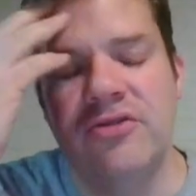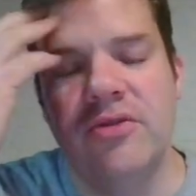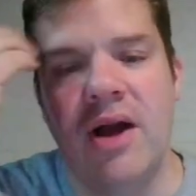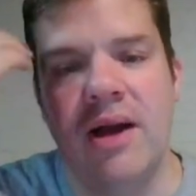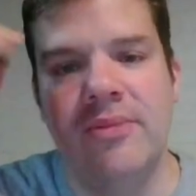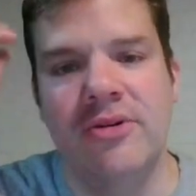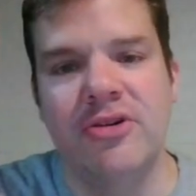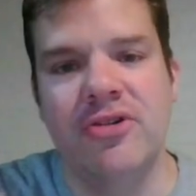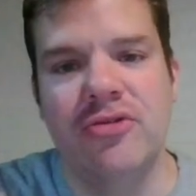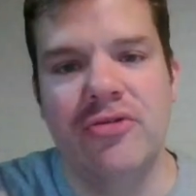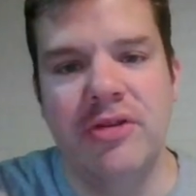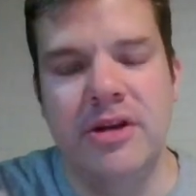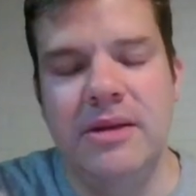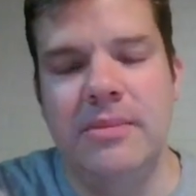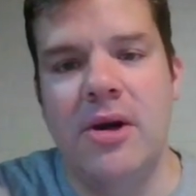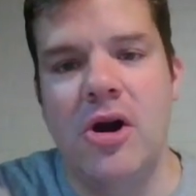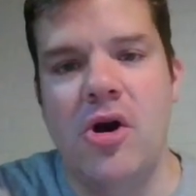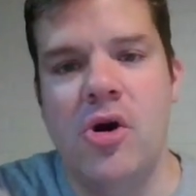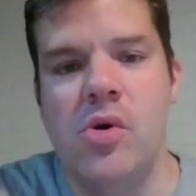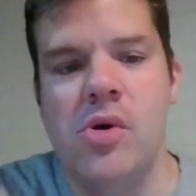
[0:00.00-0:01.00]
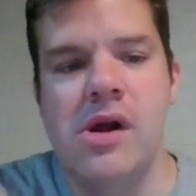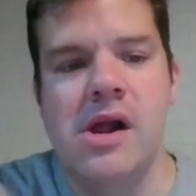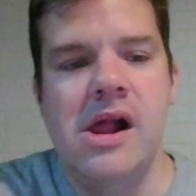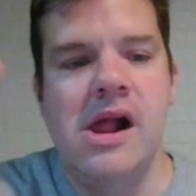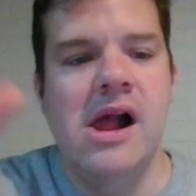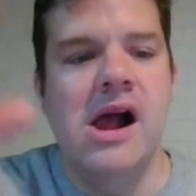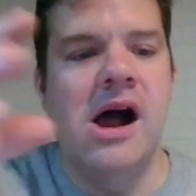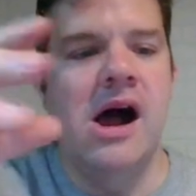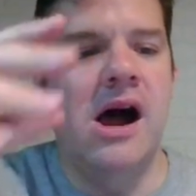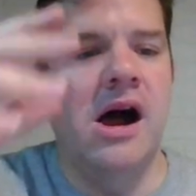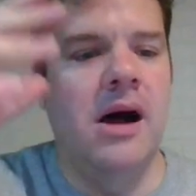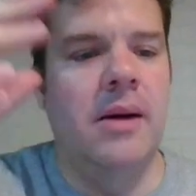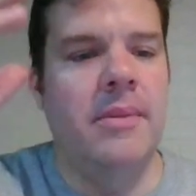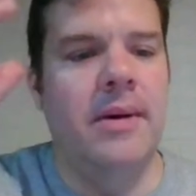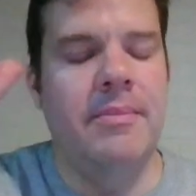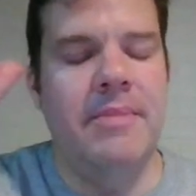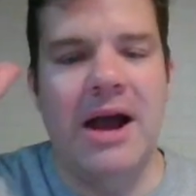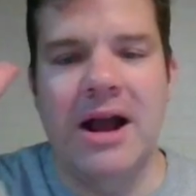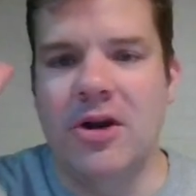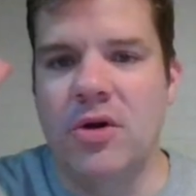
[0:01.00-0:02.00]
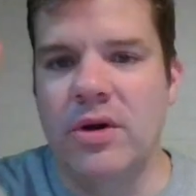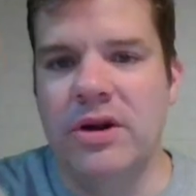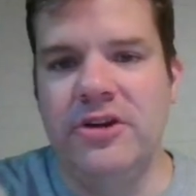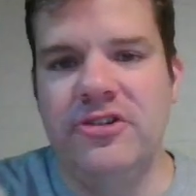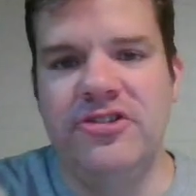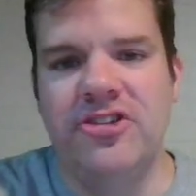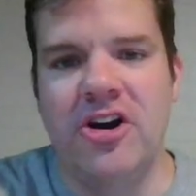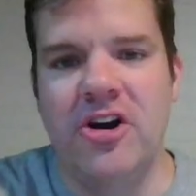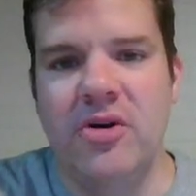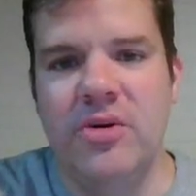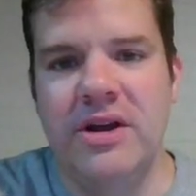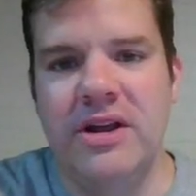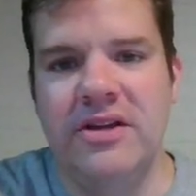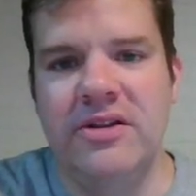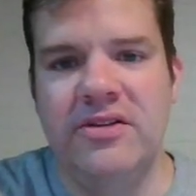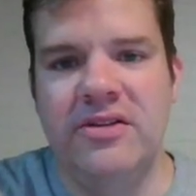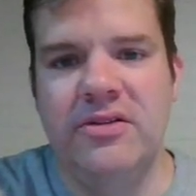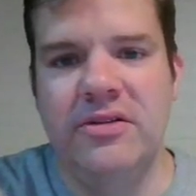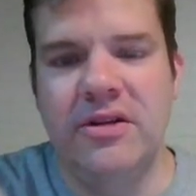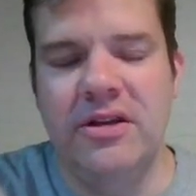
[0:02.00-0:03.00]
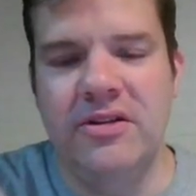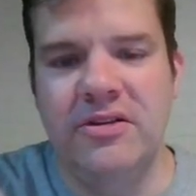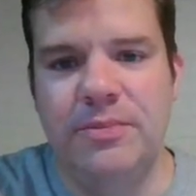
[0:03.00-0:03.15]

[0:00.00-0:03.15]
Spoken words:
Robert Cremo, I'm not going to show his